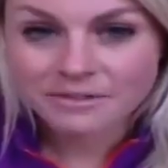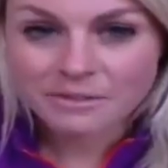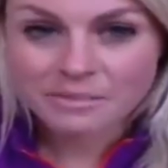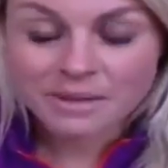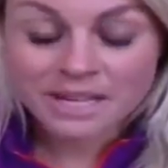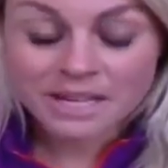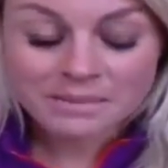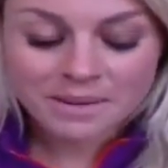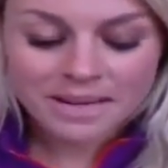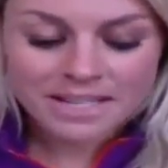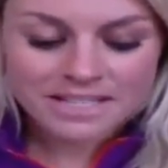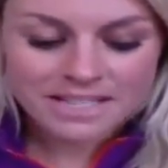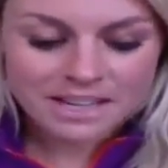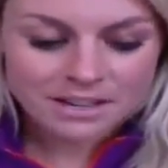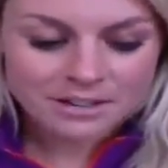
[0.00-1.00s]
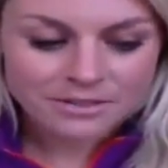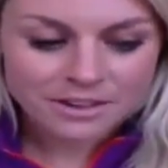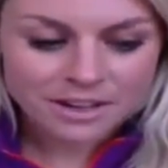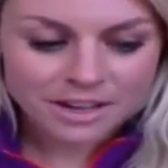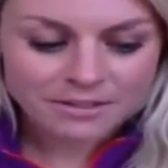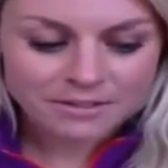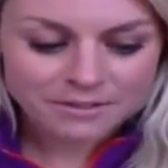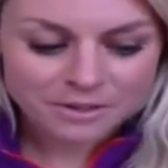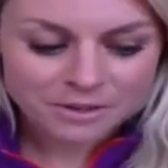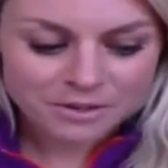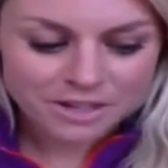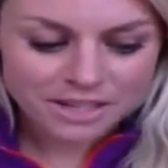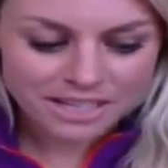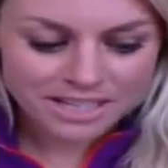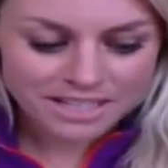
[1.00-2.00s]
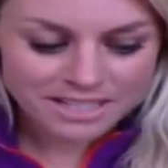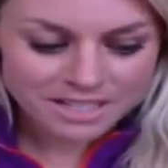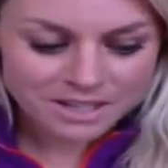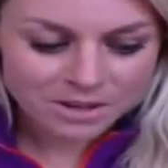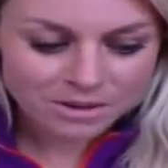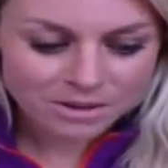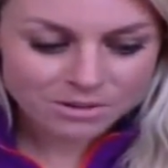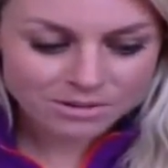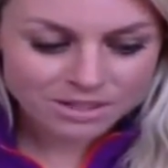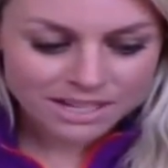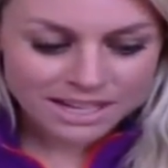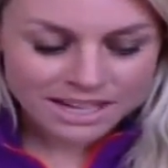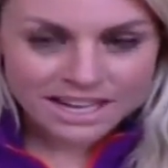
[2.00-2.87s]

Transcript: for me, myself, I fought against the whole